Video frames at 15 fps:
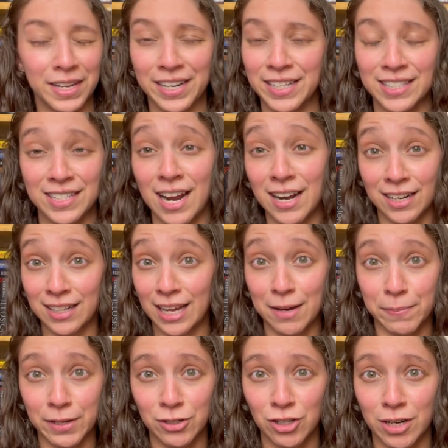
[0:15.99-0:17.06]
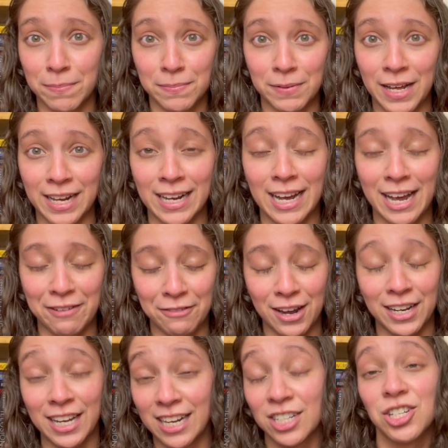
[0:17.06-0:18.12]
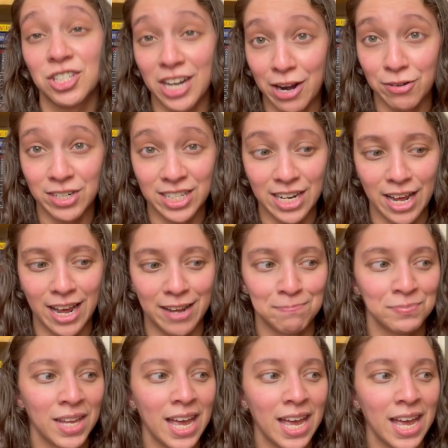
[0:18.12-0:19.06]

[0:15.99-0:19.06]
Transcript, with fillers: and it's not a glamping trip, like I finally got to shower today,